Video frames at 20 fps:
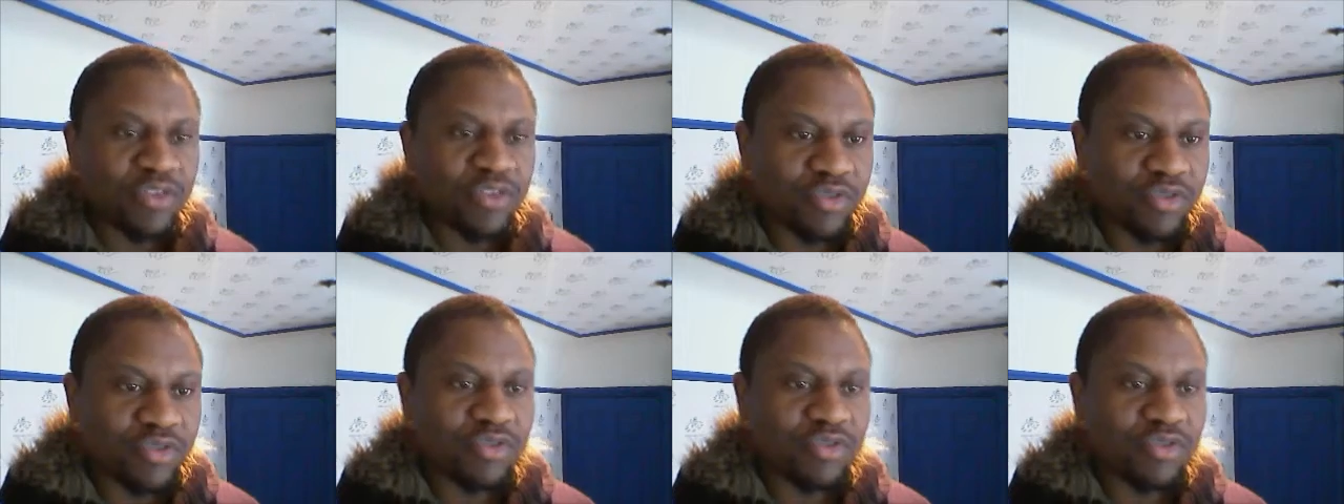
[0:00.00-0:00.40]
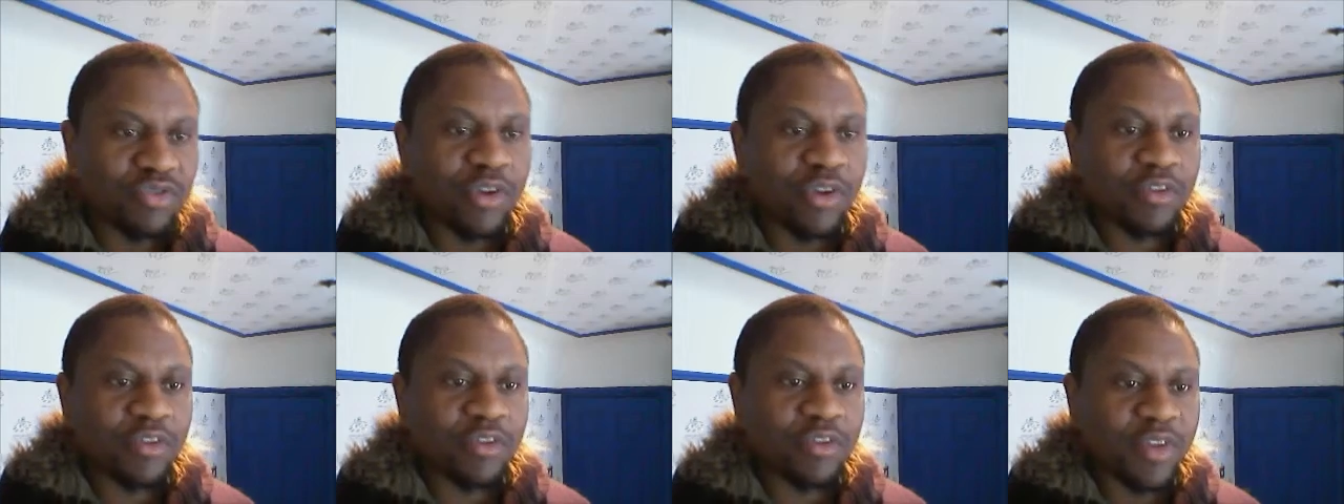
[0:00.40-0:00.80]
which is going
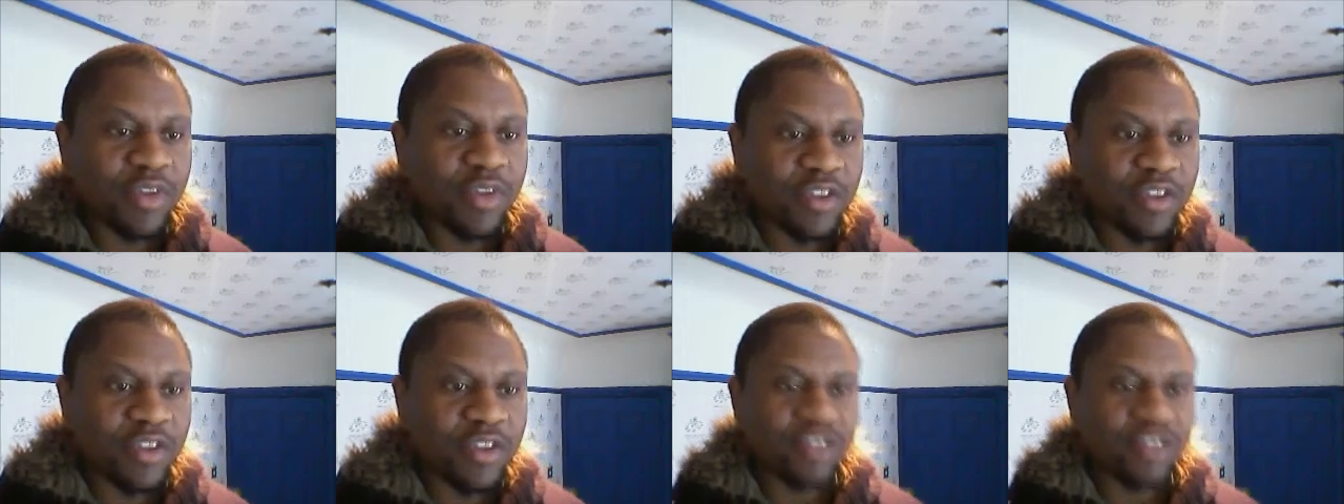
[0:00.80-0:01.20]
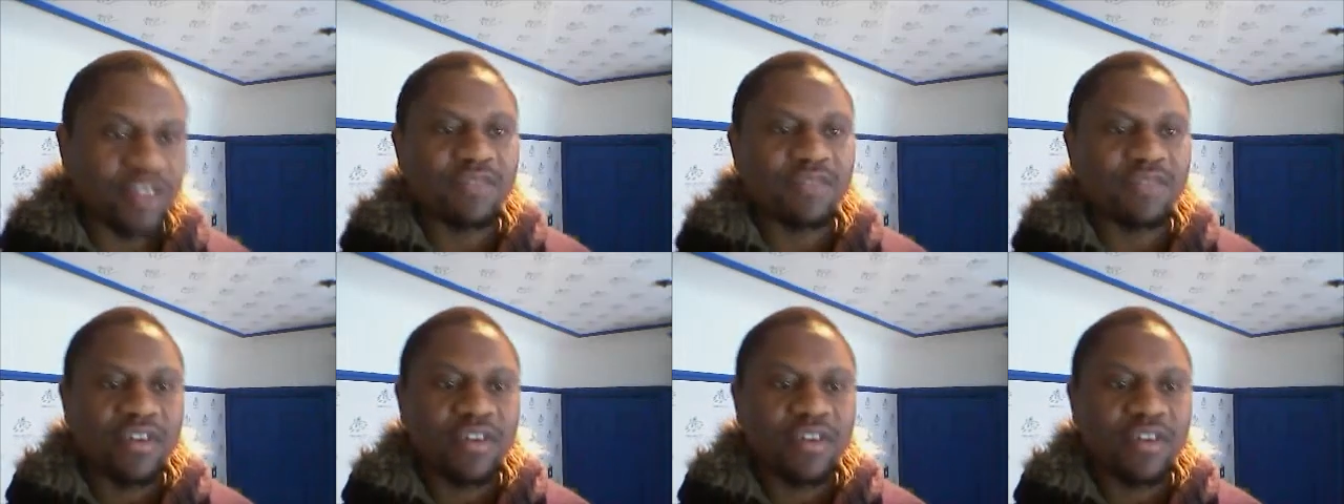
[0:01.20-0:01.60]
to make things
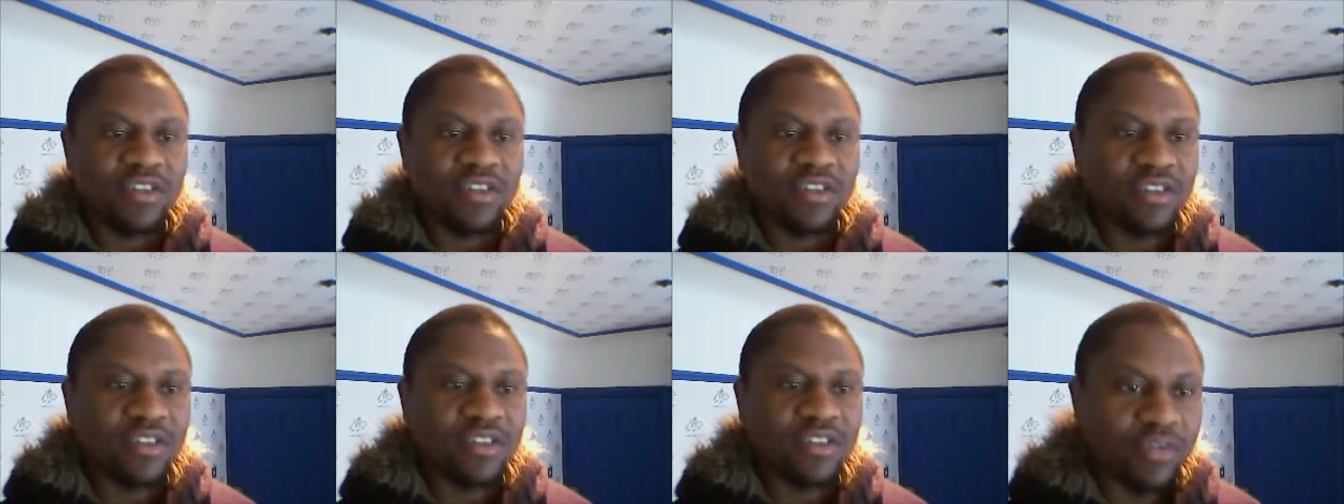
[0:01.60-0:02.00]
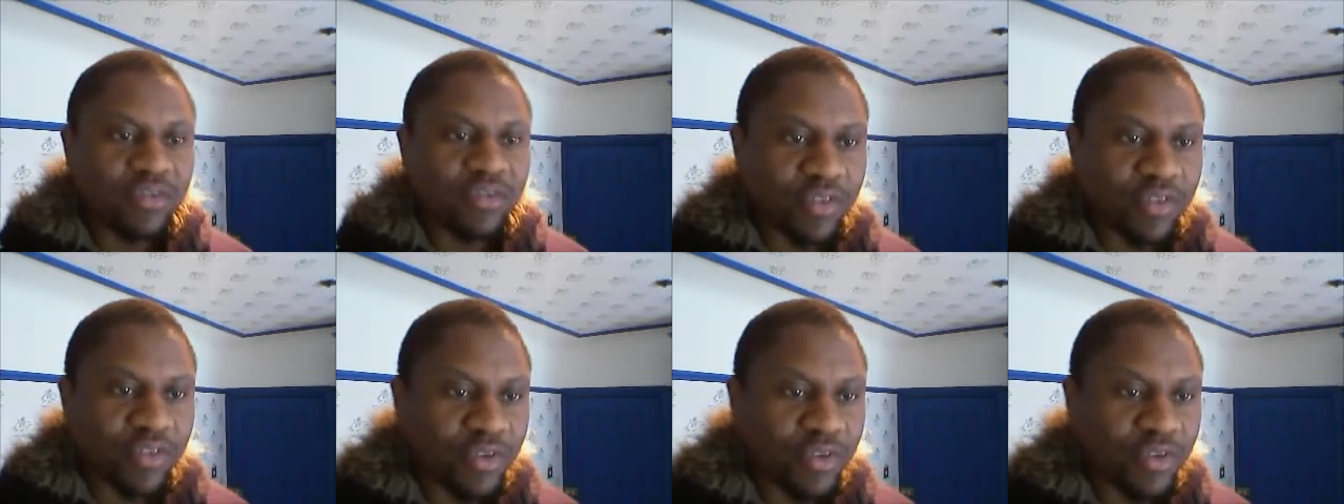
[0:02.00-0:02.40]
very easy for
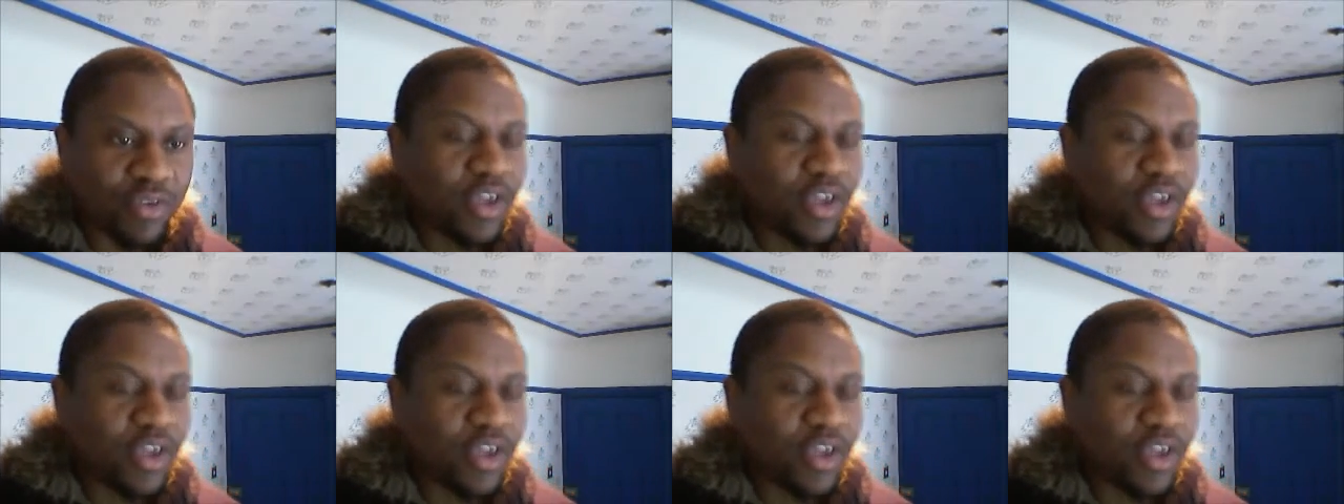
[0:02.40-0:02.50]
you.